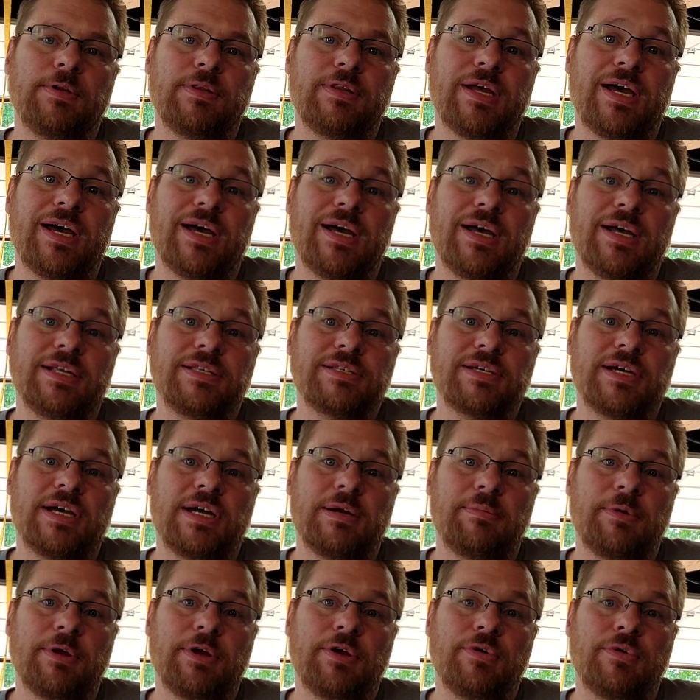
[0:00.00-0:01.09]
But that's
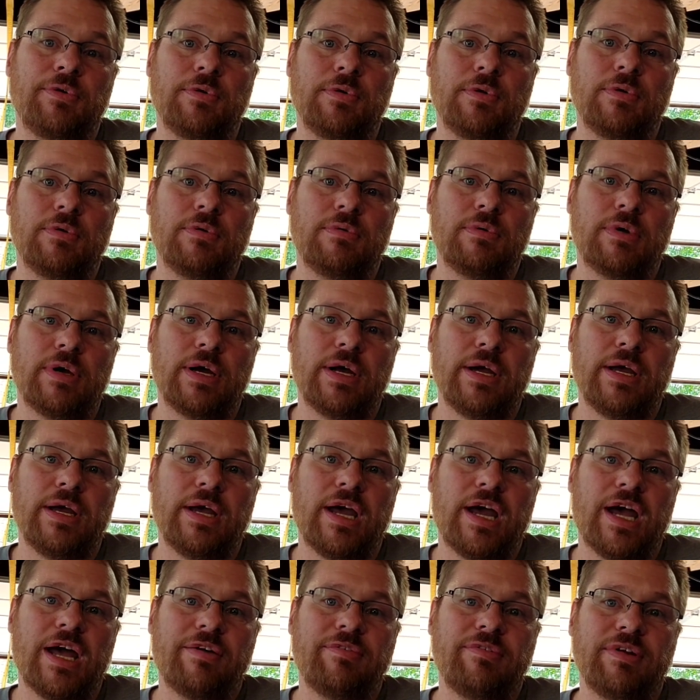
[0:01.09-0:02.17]
kind of my goal. I
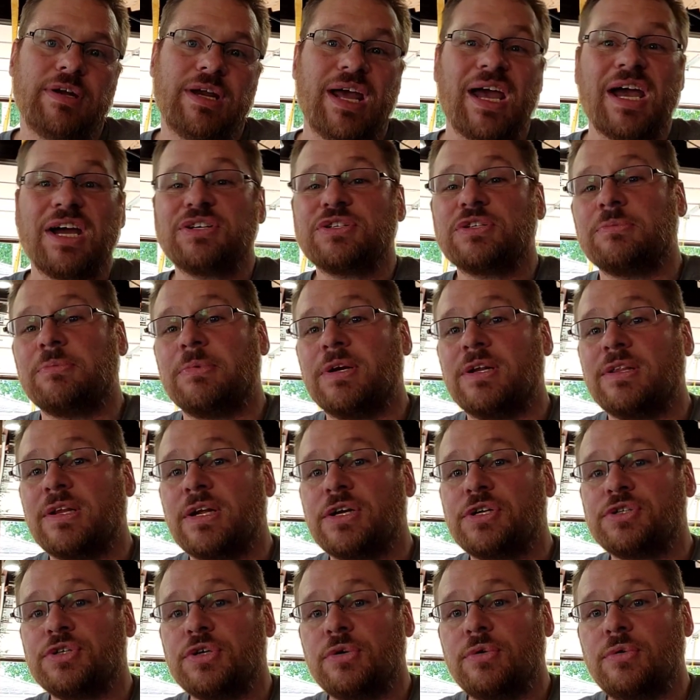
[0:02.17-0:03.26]
haven't actually been in
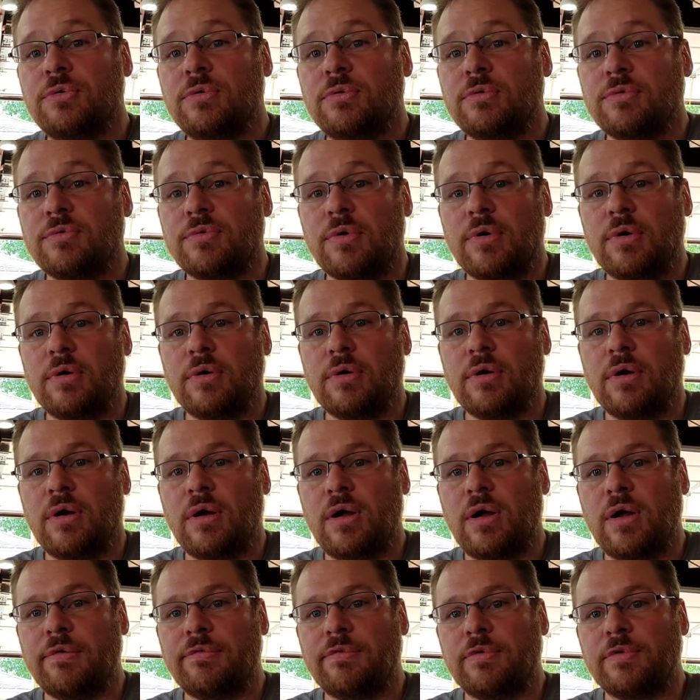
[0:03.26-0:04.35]
that show.
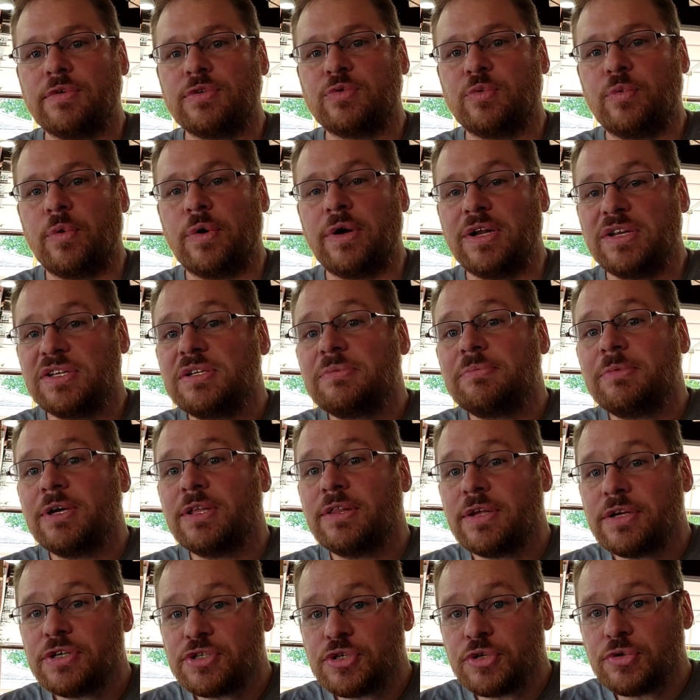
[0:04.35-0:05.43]
I've always wanted to be
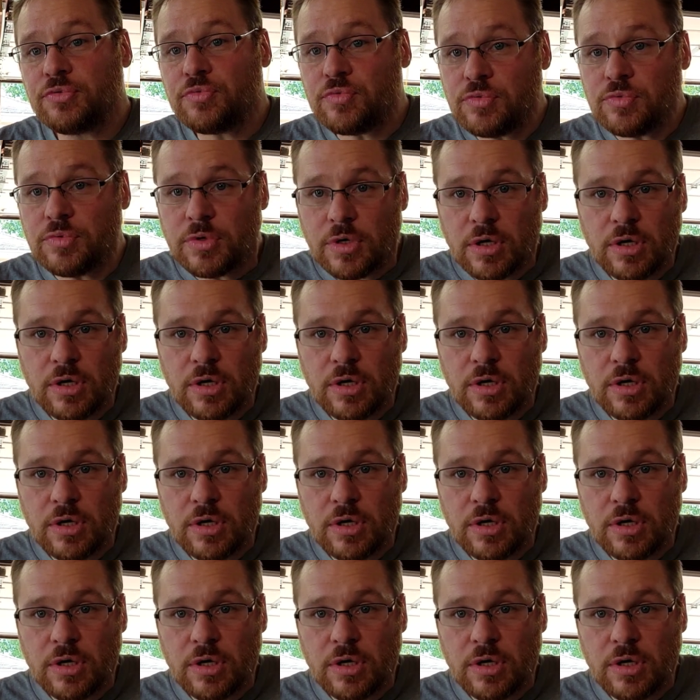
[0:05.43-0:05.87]
in that show.